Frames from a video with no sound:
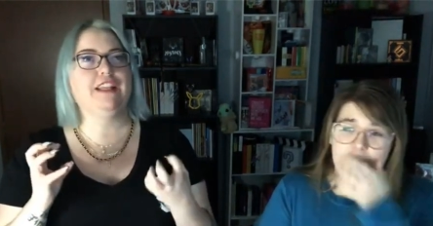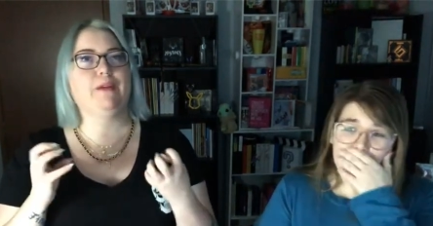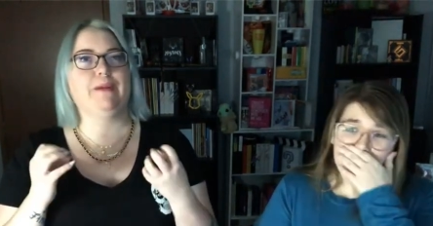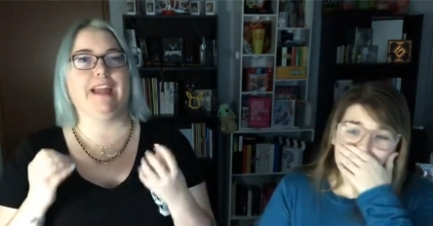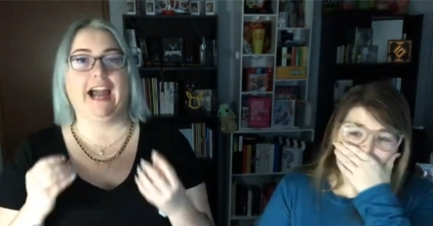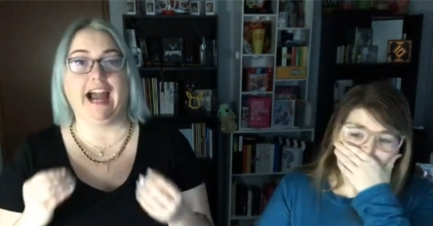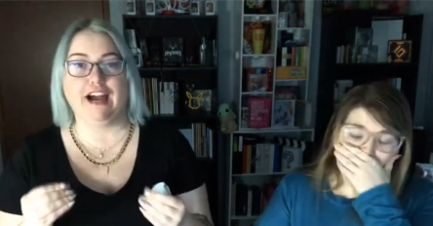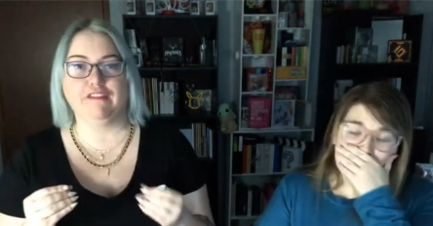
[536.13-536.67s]
Speaker 1: like we
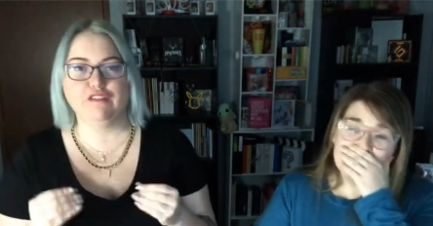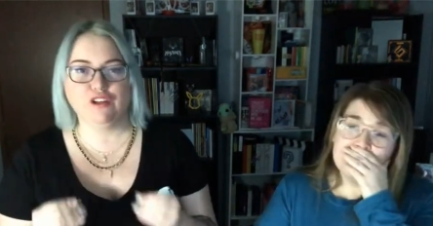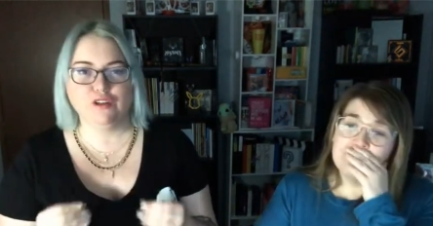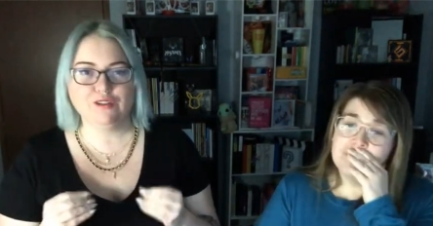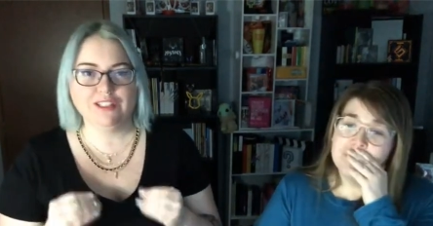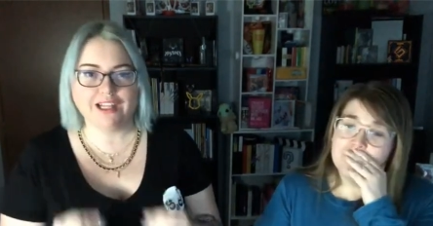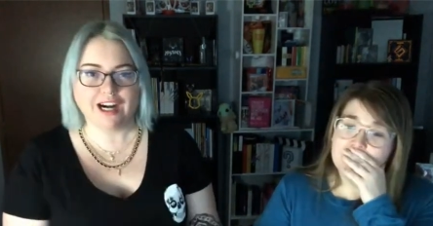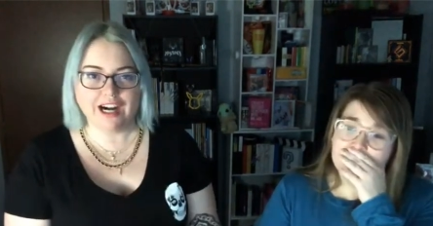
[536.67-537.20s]
have
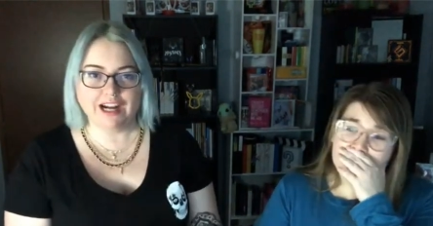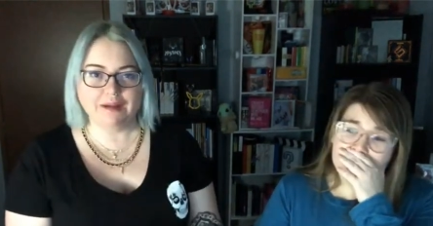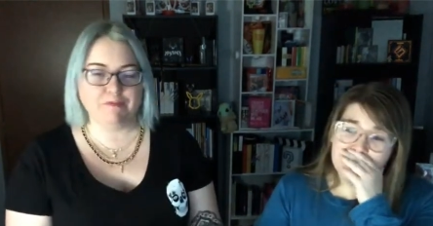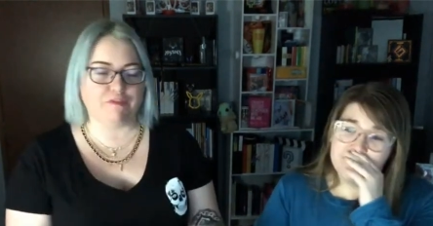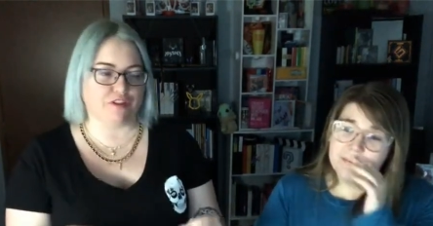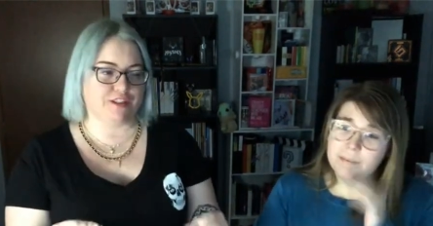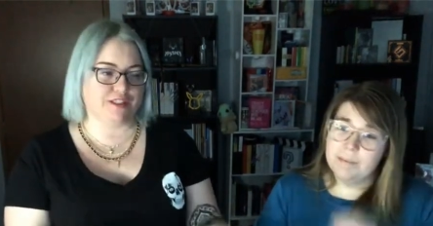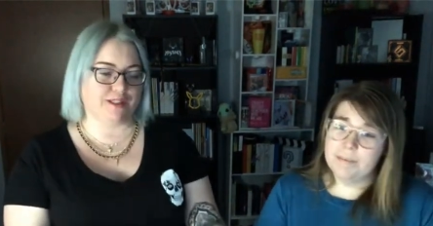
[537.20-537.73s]
no time
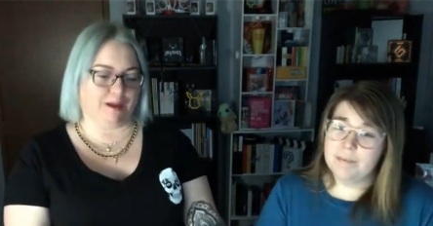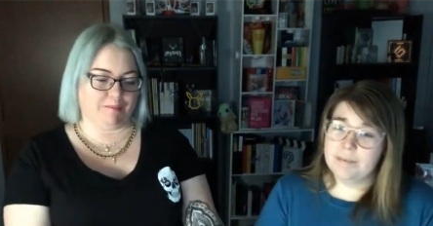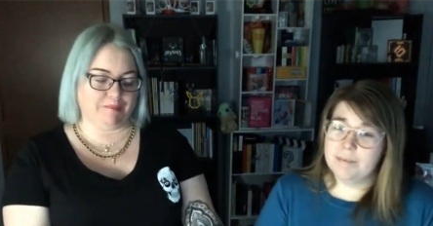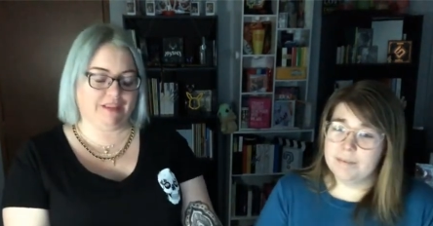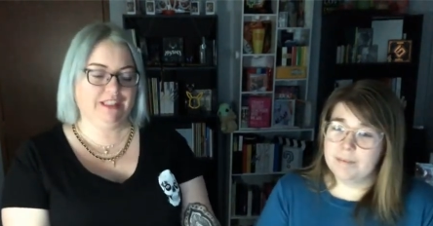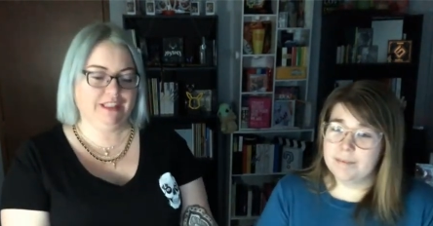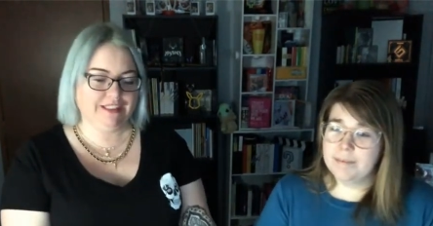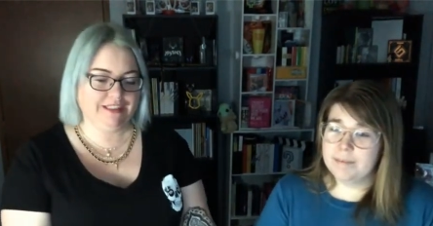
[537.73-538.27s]
for some
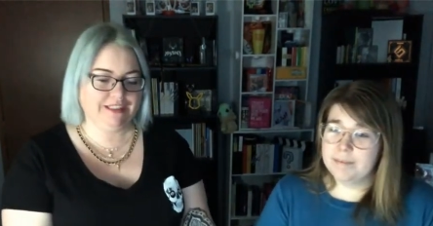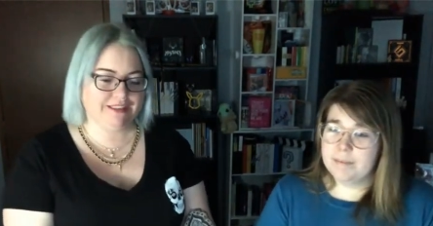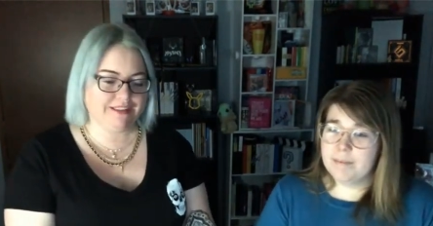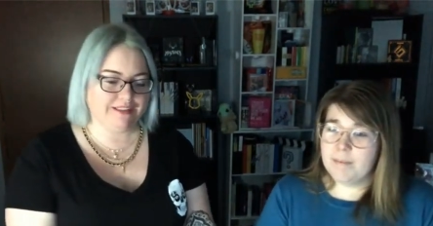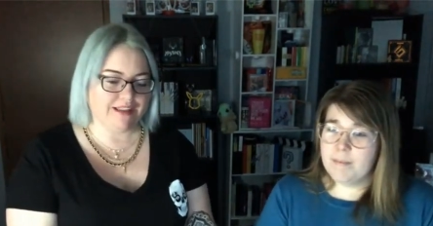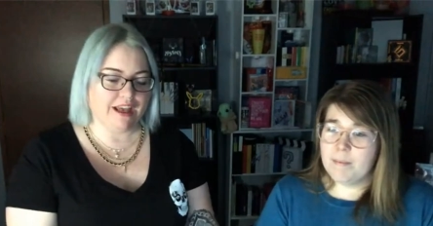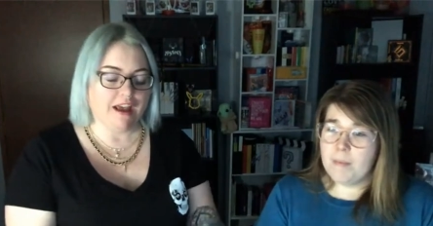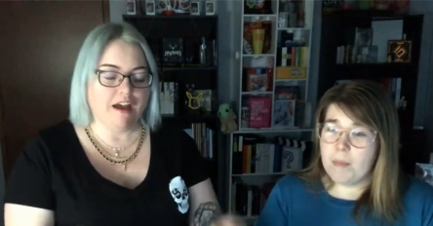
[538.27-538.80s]
things,